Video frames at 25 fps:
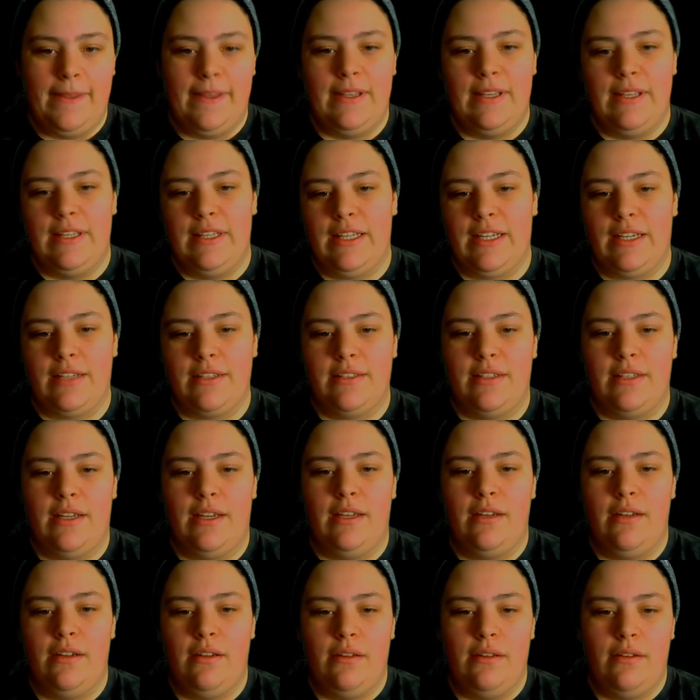like I
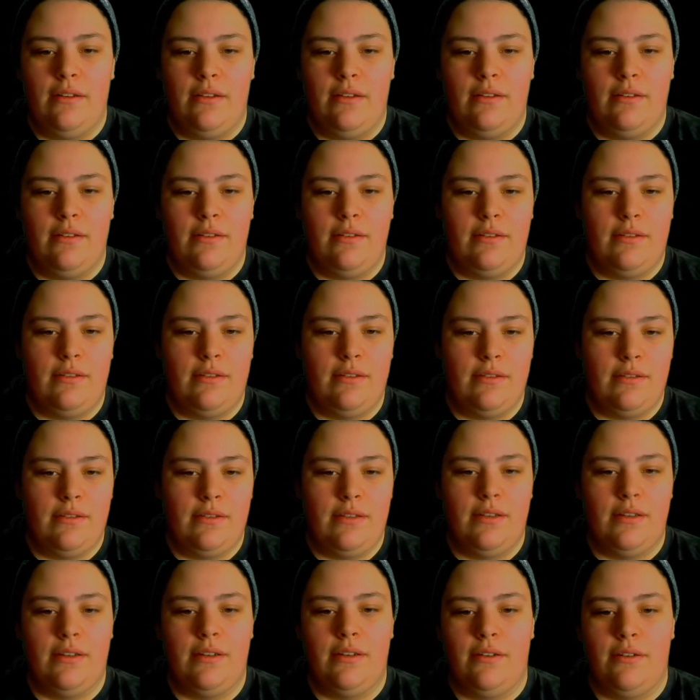said,
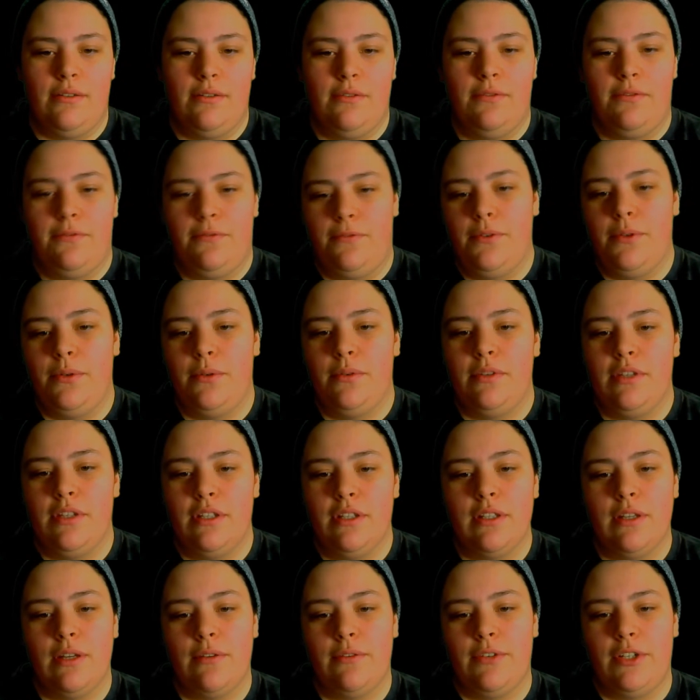the Food, the
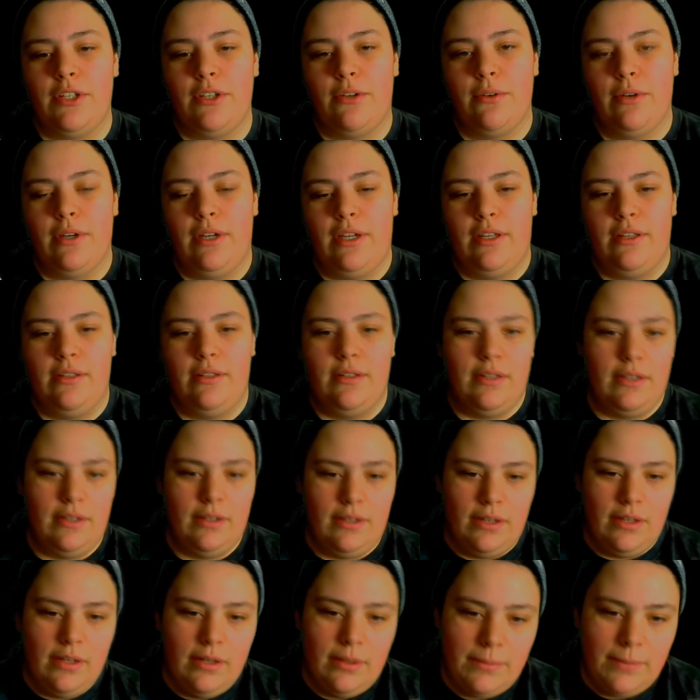Love Degree,
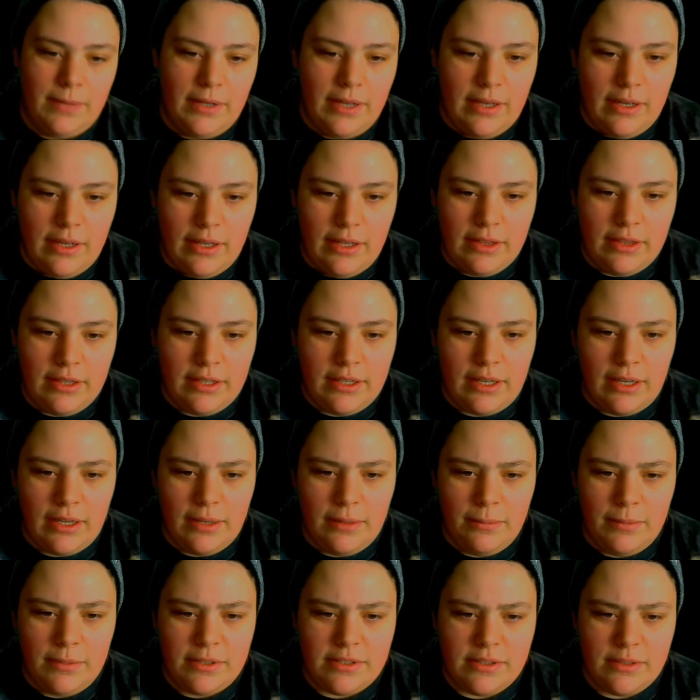I think I
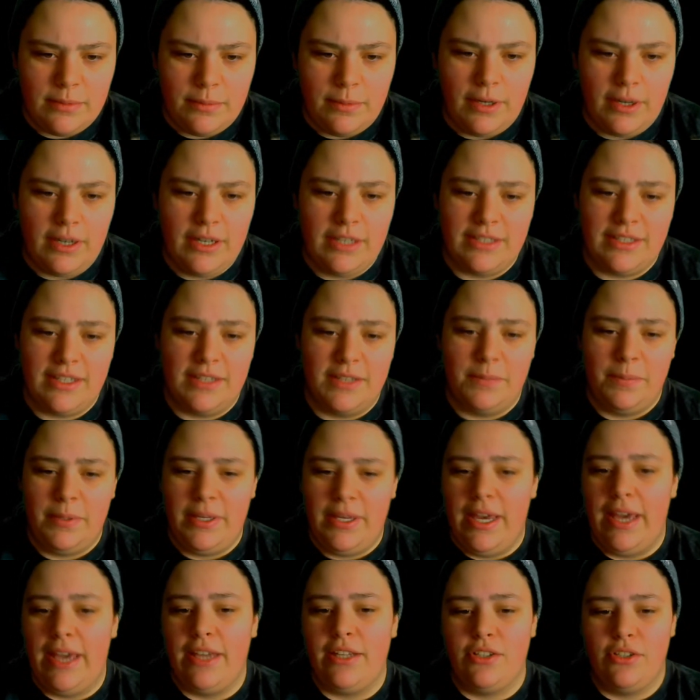missed a part. It says
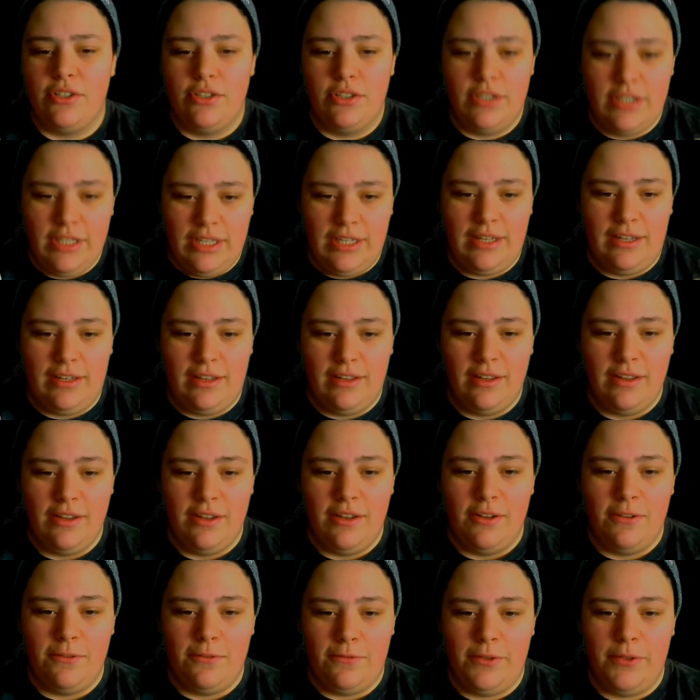PhD,
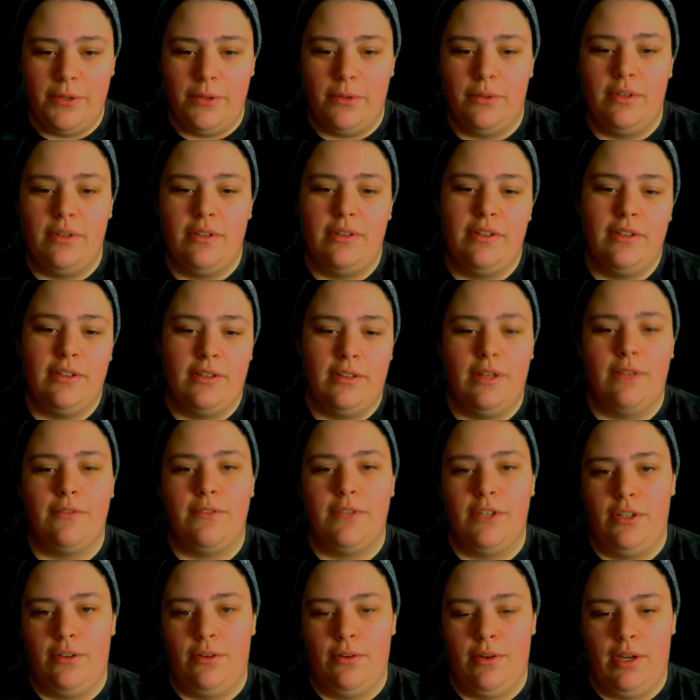Food, the Love
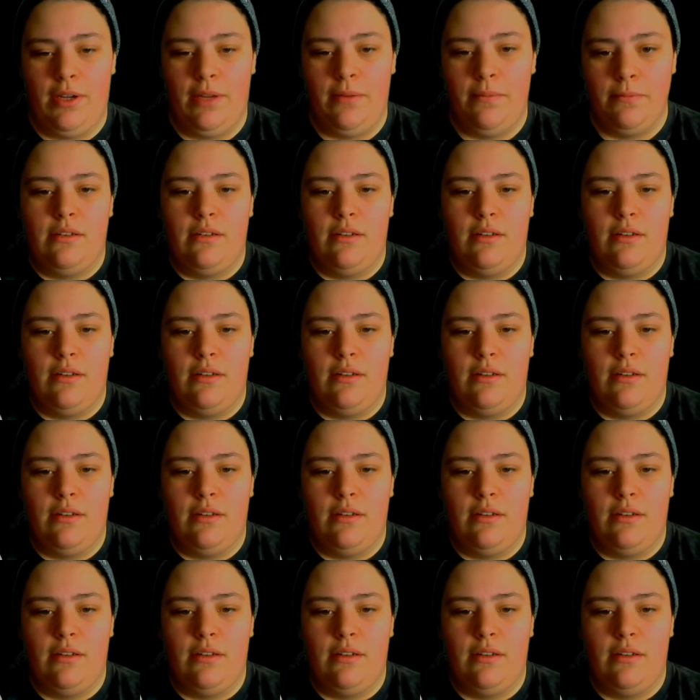Degree.